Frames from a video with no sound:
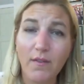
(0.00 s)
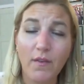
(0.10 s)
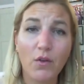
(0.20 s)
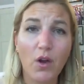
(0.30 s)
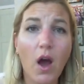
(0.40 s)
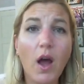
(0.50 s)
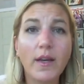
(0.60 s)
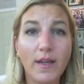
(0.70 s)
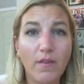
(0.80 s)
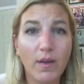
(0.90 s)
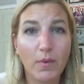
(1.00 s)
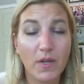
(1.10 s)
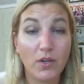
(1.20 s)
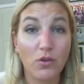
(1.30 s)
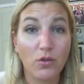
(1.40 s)
if you're not giving
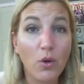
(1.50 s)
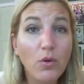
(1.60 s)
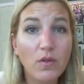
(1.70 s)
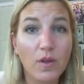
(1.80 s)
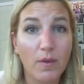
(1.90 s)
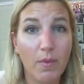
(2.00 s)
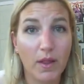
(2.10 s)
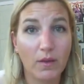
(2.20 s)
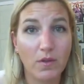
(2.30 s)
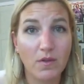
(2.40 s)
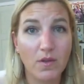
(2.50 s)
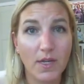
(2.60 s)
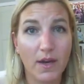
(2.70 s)
potential donors a compelling reason to